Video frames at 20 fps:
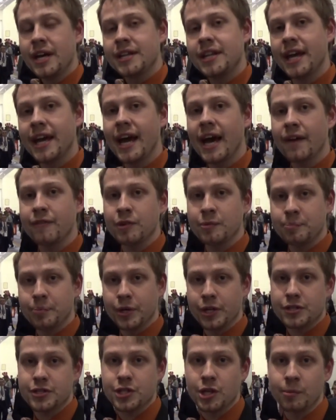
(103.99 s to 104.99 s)
They haven't
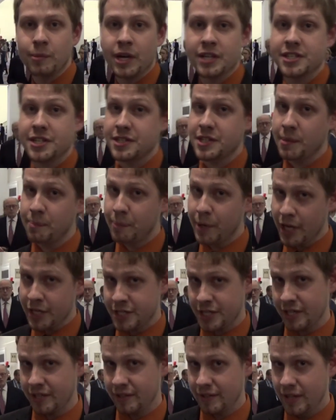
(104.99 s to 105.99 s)
put so much as a
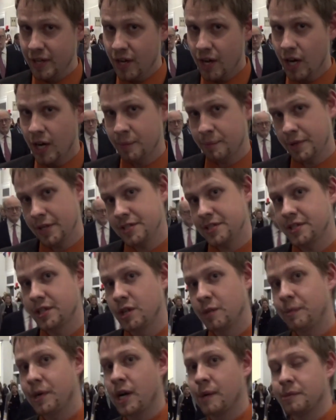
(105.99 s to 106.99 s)
budget on
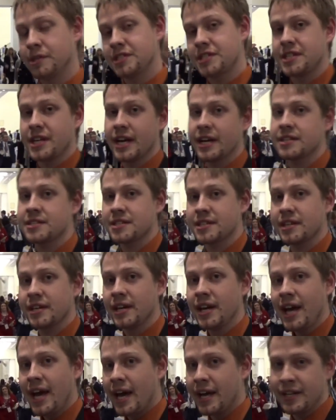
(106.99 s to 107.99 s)
President Obama's desk,
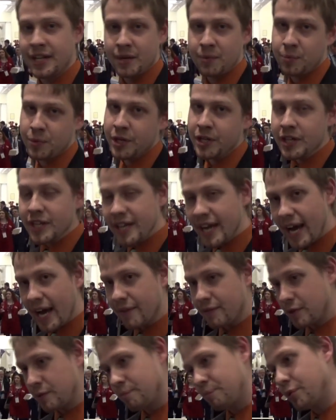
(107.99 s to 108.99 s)
and they really
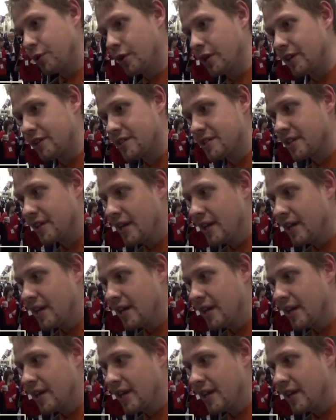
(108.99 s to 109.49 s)
haven't put